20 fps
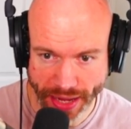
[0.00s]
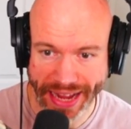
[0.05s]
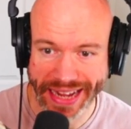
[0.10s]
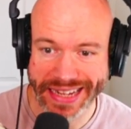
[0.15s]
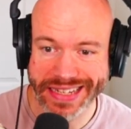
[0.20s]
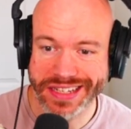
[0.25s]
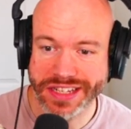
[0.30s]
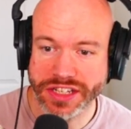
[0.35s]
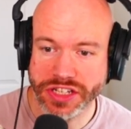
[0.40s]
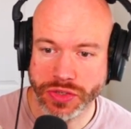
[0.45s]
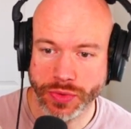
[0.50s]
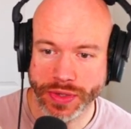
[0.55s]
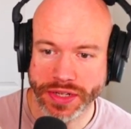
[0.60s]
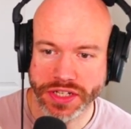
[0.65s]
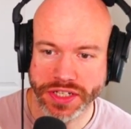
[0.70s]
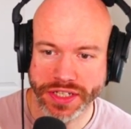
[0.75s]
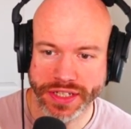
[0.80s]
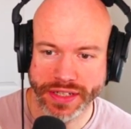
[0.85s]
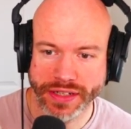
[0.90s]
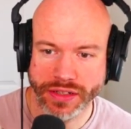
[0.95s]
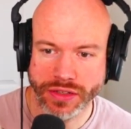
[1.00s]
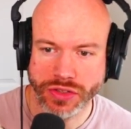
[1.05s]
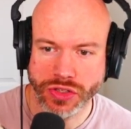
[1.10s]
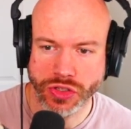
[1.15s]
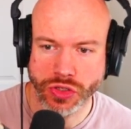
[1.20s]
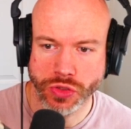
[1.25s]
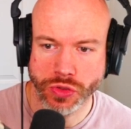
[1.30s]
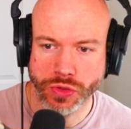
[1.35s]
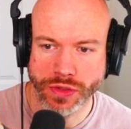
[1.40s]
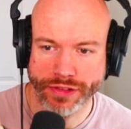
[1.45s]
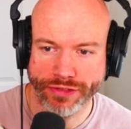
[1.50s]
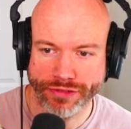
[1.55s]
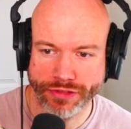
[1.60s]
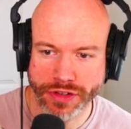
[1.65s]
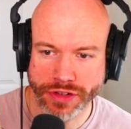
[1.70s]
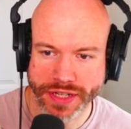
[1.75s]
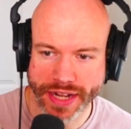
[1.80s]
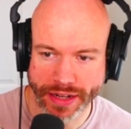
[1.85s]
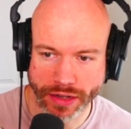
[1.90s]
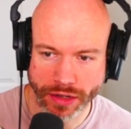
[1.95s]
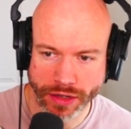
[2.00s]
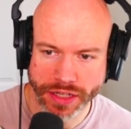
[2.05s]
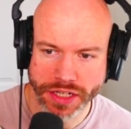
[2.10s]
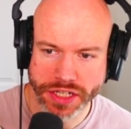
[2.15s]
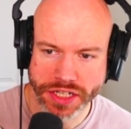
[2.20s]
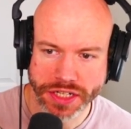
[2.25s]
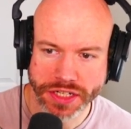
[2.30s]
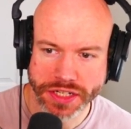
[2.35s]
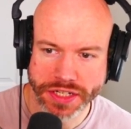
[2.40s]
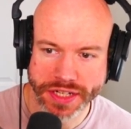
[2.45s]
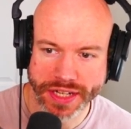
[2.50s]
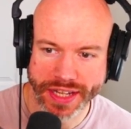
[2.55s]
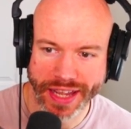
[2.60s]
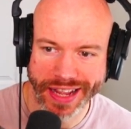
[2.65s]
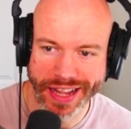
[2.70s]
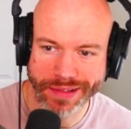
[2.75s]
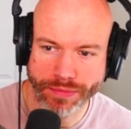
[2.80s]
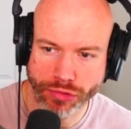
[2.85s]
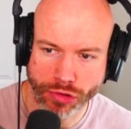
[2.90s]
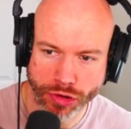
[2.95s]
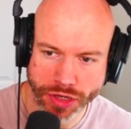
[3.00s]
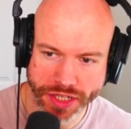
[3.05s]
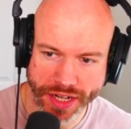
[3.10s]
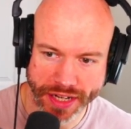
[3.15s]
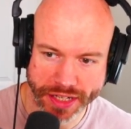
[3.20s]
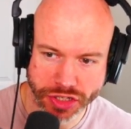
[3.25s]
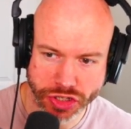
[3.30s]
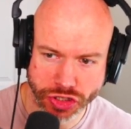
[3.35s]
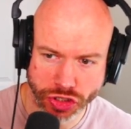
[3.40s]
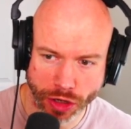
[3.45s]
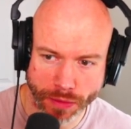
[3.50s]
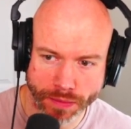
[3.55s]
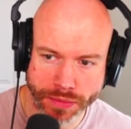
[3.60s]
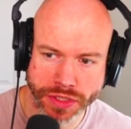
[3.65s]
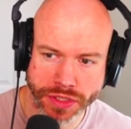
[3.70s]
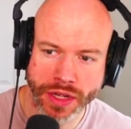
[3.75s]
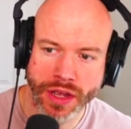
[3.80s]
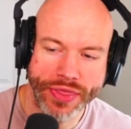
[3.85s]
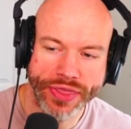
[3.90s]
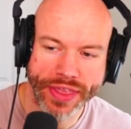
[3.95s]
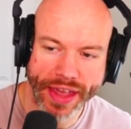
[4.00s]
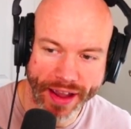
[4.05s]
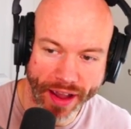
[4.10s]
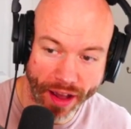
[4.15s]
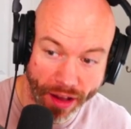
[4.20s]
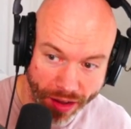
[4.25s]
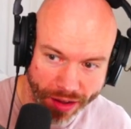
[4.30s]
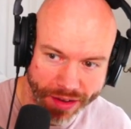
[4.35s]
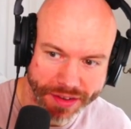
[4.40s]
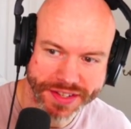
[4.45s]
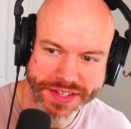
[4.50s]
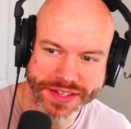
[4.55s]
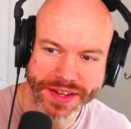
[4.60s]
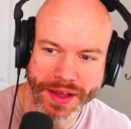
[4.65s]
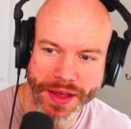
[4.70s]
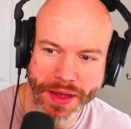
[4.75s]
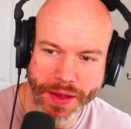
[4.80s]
As to switching to different technologies to get projects jobs when there aren't